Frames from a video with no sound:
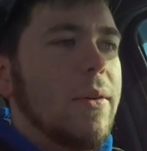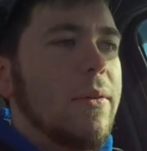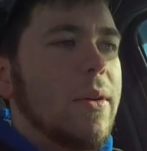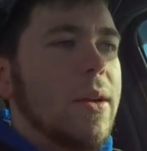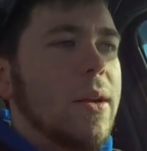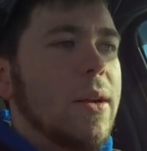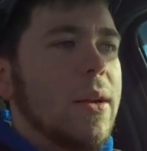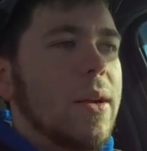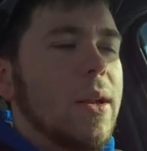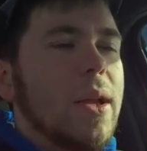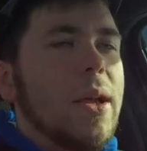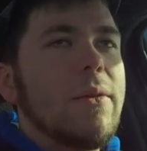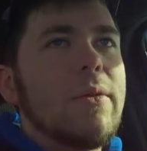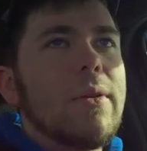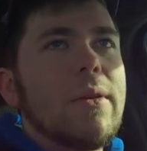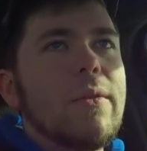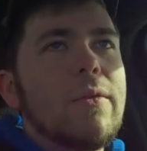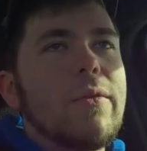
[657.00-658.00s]

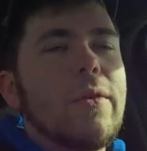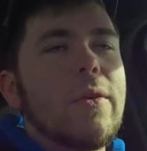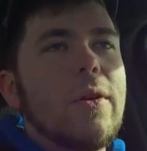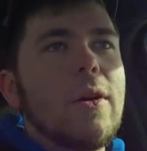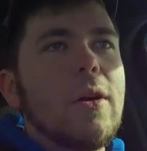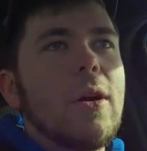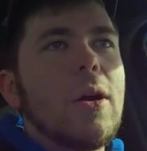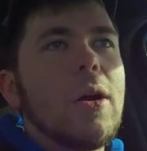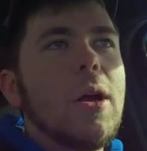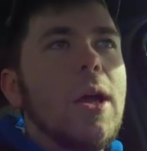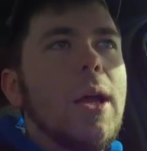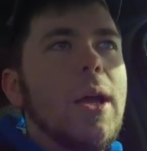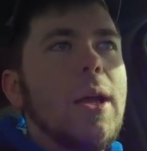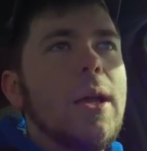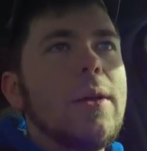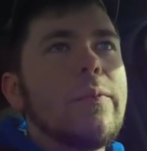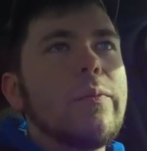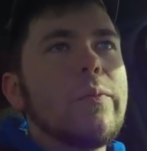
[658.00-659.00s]
even for
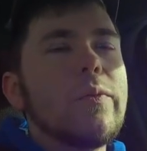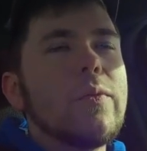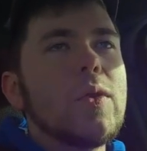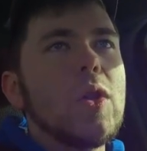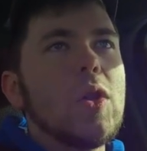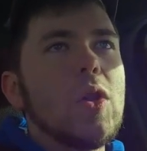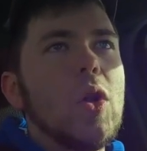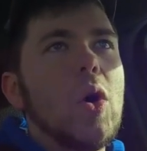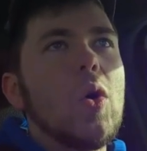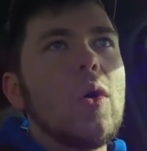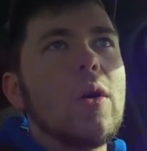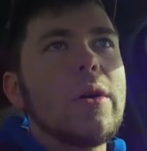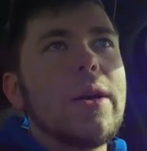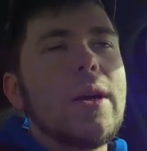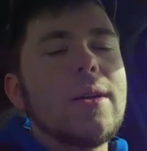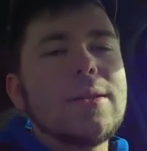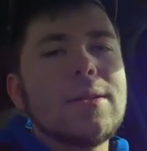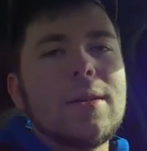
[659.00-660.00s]
the lower
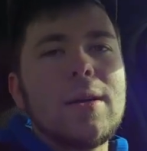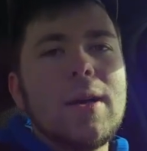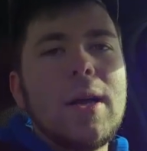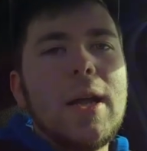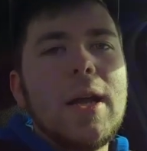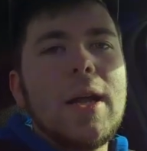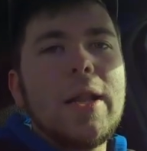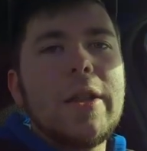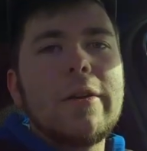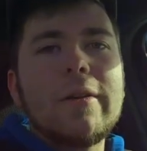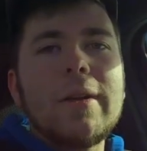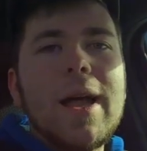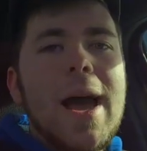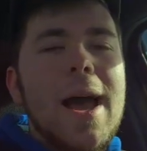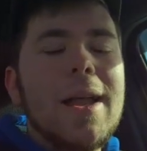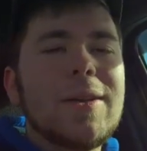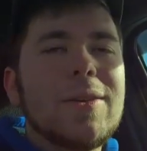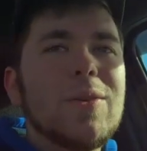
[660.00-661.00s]
gears, they're
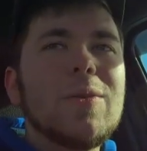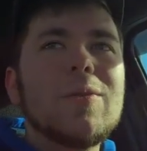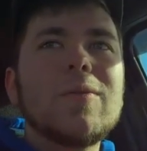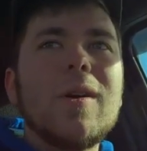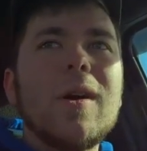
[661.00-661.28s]
not too